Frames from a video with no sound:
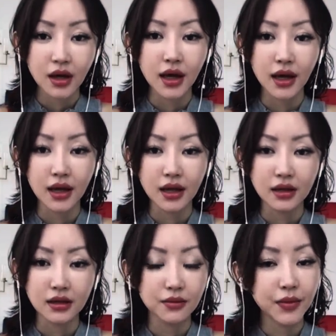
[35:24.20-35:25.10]

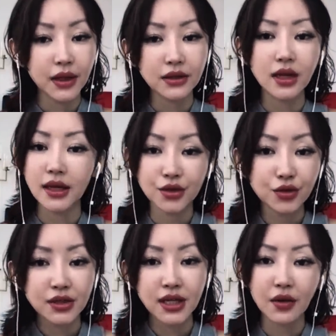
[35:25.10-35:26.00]
and but as
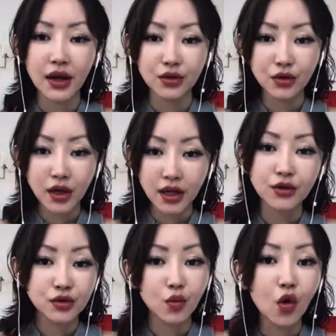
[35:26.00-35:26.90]
you said, right, you gotta
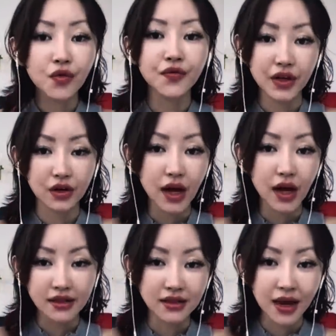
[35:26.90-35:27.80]
use more fear
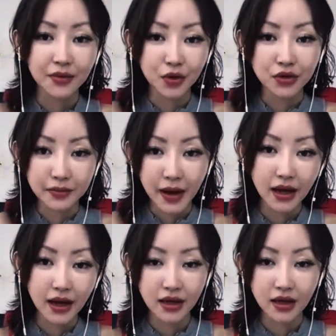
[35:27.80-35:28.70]
as the time goes by,
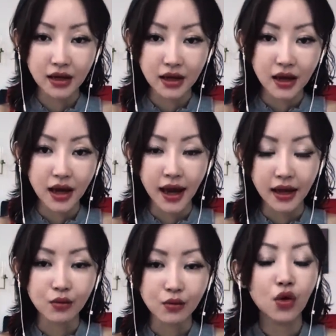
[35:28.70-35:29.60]

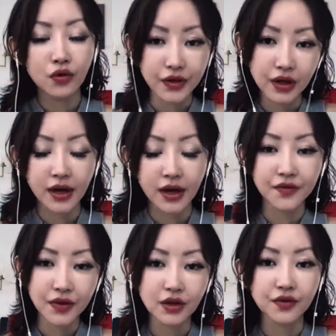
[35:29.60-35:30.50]
and more fear and
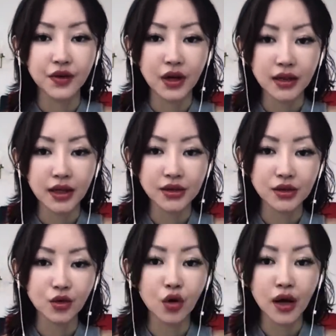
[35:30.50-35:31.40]
fear, fear, and there's
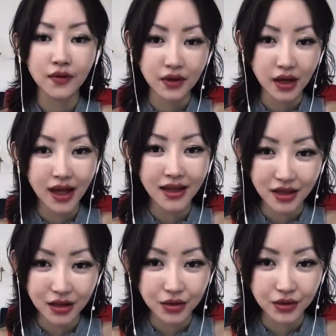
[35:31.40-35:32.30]
no ever
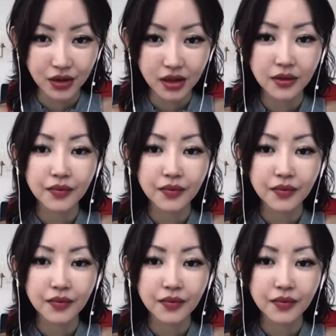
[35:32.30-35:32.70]
ending to it.